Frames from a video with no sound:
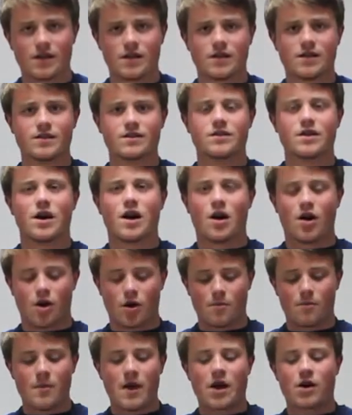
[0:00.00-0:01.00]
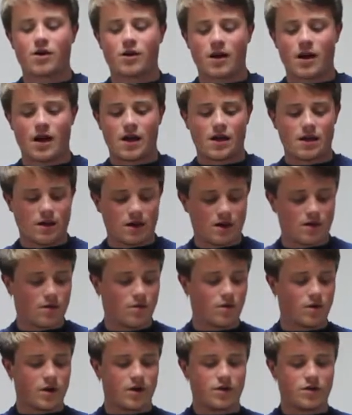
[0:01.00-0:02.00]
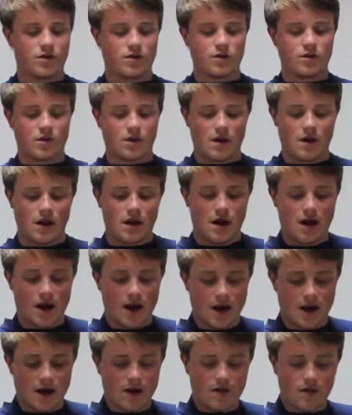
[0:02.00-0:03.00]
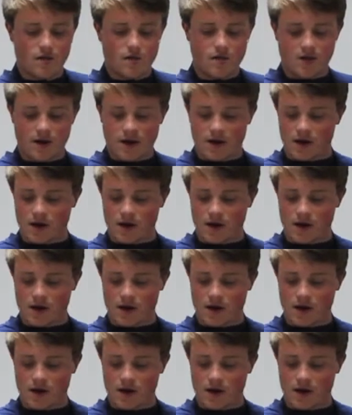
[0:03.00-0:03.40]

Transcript: is our marinade, which I've